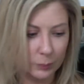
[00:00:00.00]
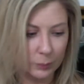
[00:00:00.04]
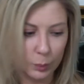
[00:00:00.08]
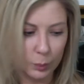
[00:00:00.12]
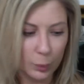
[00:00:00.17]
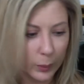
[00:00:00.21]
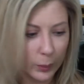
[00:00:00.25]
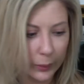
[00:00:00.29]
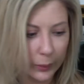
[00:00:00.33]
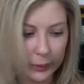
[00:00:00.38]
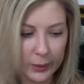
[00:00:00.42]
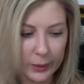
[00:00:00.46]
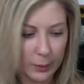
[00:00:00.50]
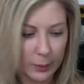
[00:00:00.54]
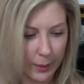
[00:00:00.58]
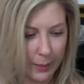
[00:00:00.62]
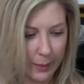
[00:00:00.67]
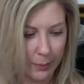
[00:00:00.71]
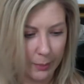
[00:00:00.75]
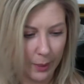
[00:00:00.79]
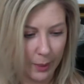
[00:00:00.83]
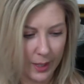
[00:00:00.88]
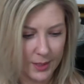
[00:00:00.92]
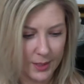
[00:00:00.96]
Really
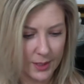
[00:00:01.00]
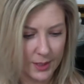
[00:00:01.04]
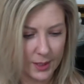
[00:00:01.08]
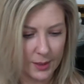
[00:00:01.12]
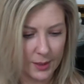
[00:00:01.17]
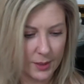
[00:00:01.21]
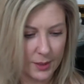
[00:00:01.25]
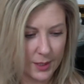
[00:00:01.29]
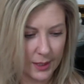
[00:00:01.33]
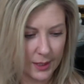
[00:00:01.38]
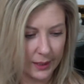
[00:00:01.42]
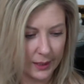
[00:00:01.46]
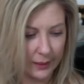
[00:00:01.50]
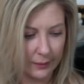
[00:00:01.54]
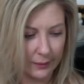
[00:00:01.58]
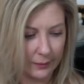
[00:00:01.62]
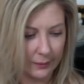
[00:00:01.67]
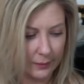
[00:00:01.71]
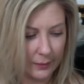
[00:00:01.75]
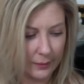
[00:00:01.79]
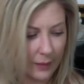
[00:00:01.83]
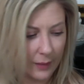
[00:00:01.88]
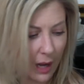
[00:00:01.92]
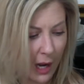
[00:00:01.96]
great prices.
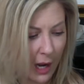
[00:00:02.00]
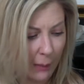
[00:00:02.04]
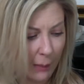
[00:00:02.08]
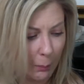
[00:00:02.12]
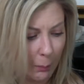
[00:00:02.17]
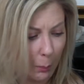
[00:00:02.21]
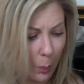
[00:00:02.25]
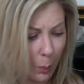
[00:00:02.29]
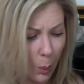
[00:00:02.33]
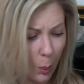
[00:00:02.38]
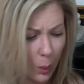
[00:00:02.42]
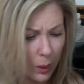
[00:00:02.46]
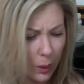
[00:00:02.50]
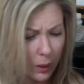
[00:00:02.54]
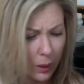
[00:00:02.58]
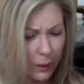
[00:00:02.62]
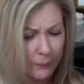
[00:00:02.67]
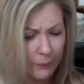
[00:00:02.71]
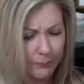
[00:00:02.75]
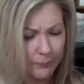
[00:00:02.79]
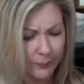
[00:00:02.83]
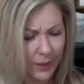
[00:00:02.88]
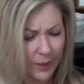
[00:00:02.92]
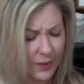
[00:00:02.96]
Not
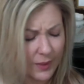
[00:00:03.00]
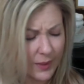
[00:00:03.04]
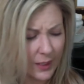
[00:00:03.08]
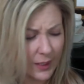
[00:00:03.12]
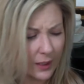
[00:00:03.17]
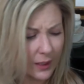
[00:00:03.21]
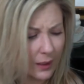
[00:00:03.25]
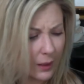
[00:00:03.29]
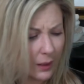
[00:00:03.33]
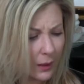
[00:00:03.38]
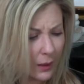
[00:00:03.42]
more. I think